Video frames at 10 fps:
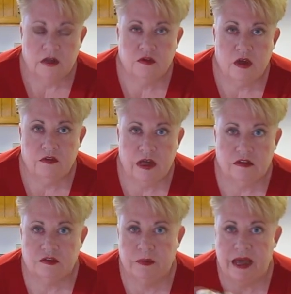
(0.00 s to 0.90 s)

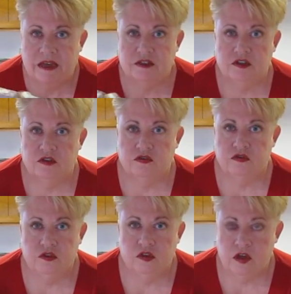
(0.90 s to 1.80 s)
12-ounce package of
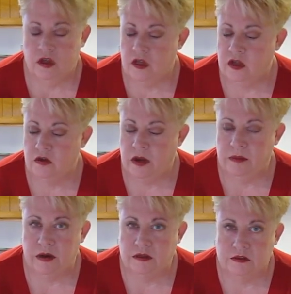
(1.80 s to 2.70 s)

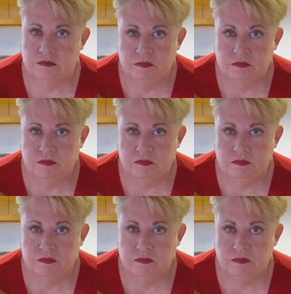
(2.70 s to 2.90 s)
cranberries.